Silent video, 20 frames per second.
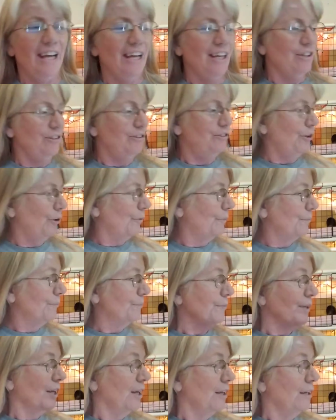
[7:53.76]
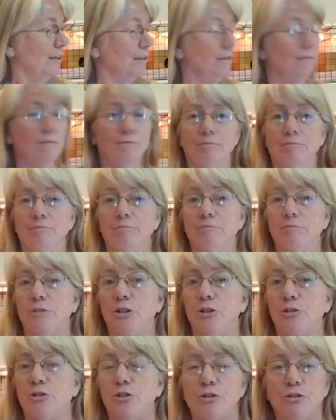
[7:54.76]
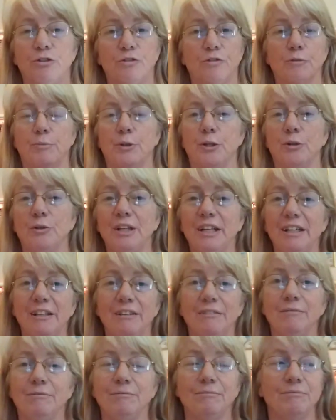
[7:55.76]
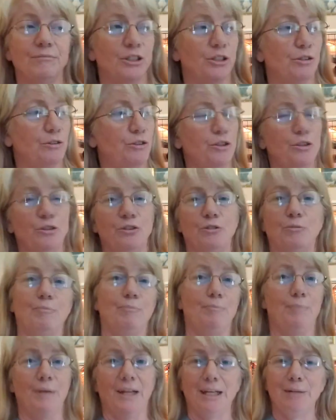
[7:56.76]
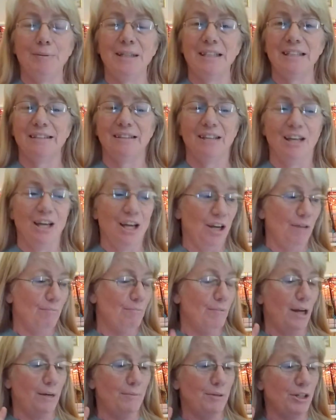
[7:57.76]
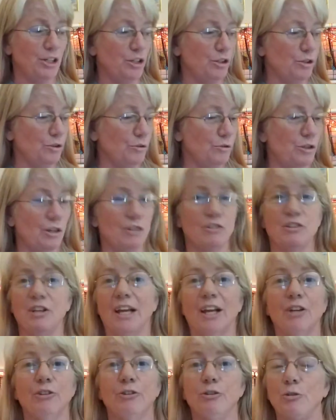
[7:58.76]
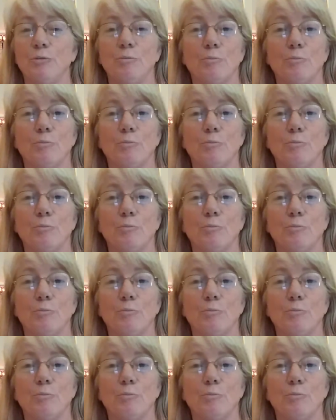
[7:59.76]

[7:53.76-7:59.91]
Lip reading: So, you choose for beauty, you choose babies, maybe you just like a certain